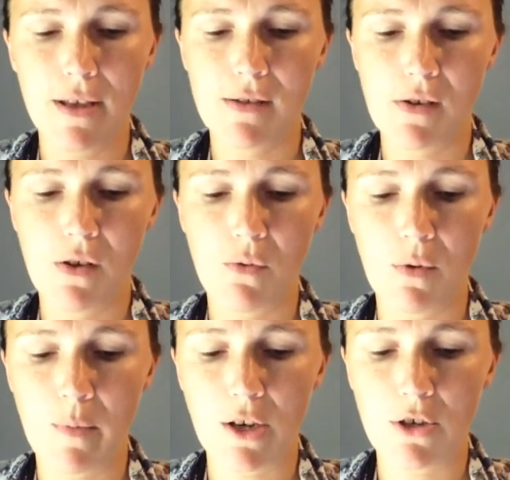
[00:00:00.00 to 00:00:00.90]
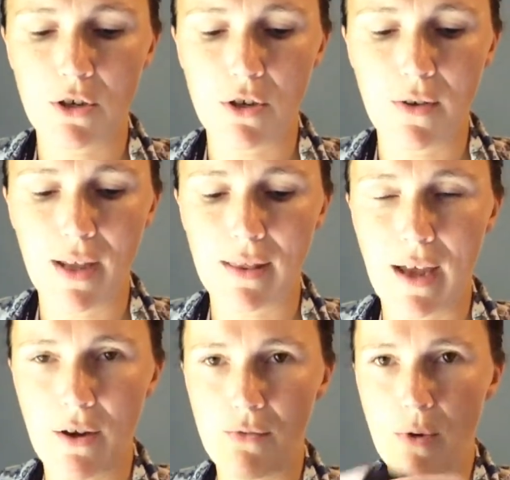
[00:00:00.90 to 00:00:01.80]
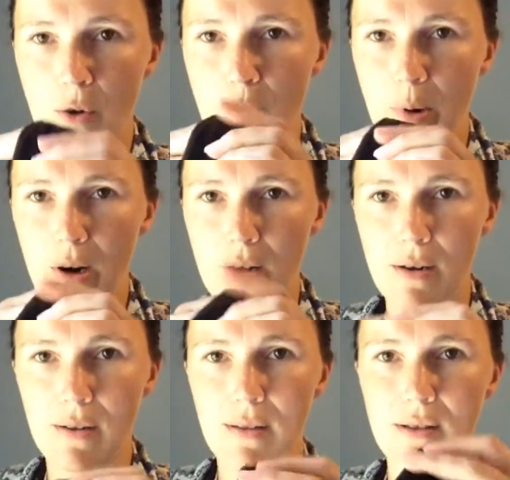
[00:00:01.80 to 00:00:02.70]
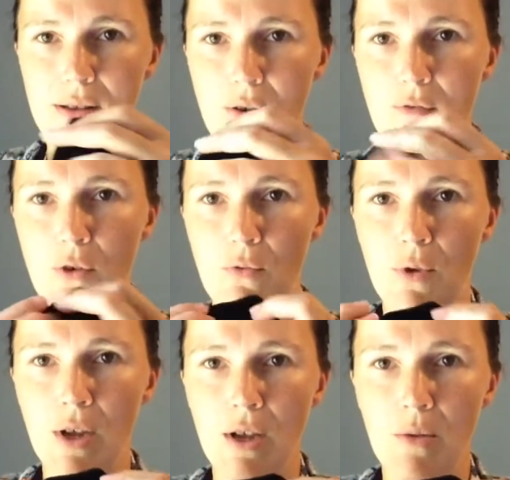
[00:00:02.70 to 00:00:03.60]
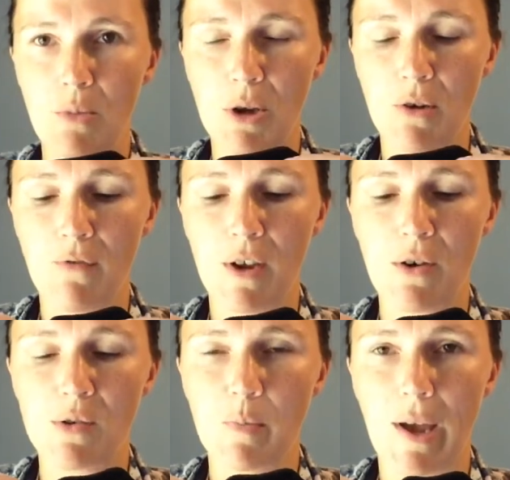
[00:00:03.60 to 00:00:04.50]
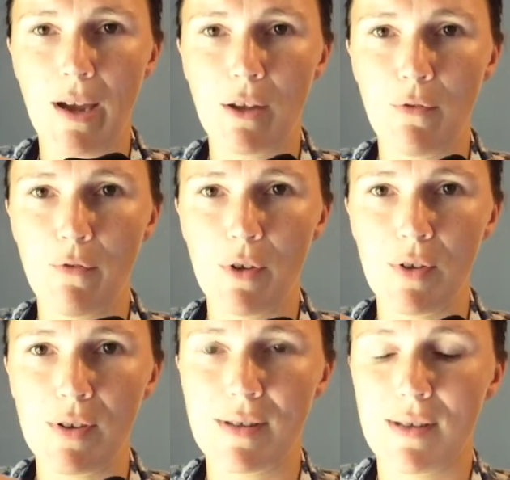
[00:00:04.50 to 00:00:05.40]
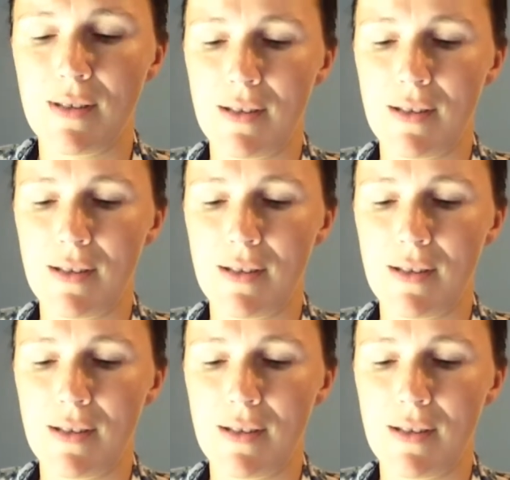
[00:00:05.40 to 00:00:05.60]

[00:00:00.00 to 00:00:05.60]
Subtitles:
So you want to make sure you get that rough part. So if you bring your fingers back, you feel it's